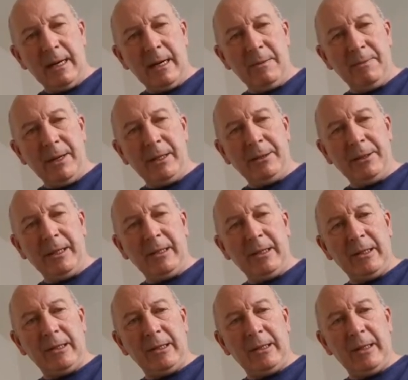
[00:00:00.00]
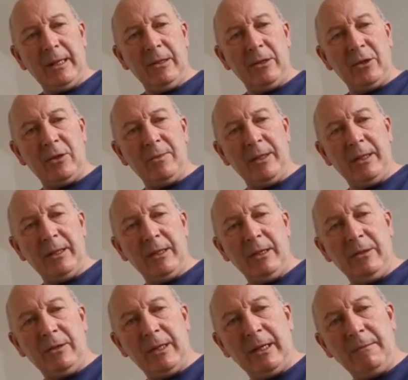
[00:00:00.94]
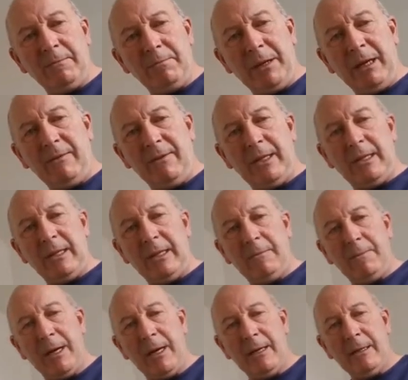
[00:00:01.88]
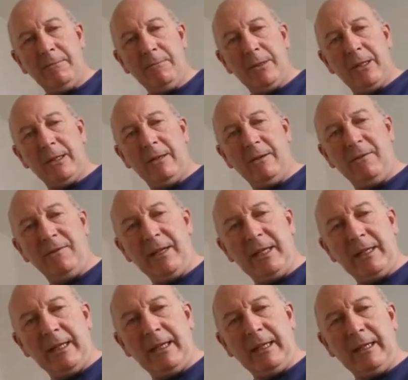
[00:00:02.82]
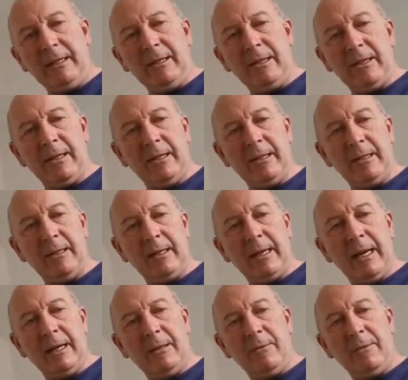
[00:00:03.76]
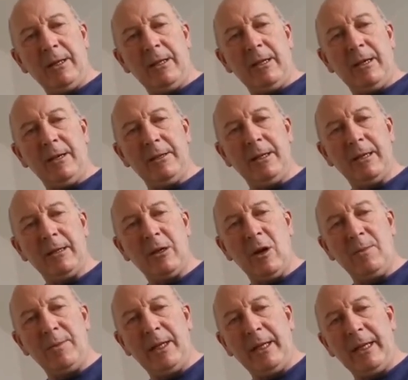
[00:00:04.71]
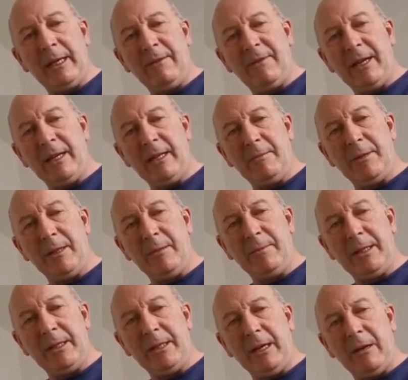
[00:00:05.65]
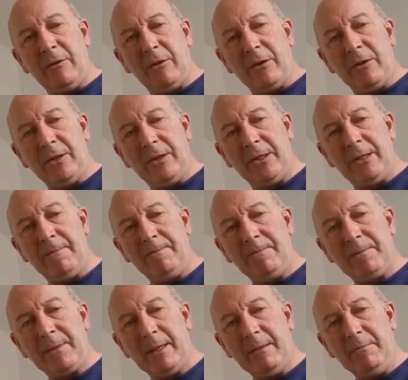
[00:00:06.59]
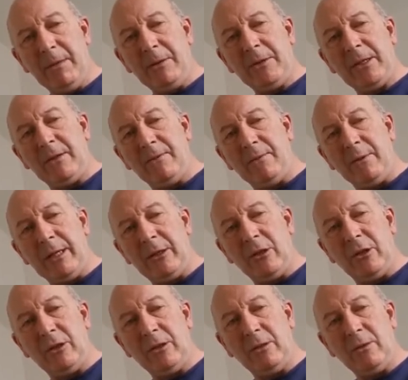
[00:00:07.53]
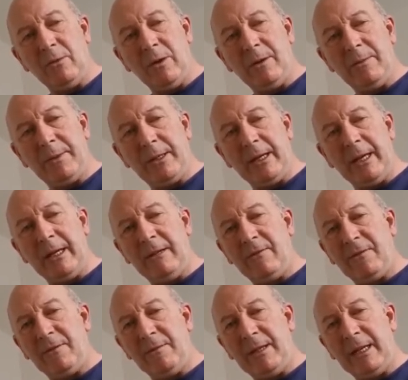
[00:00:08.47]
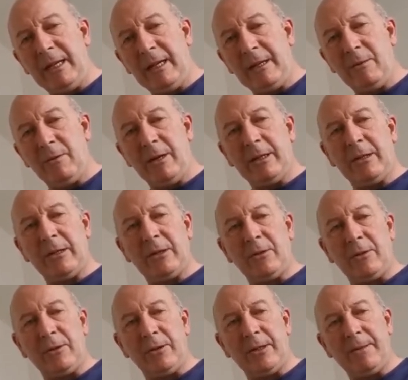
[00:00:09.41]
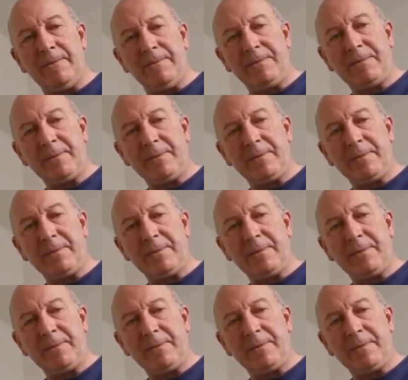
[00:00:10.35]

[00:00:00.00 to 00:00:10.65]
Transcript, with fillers: I built this instrument using PVC pipes and fittings together with other commonly available materials, most of which were obtained from DIY stores.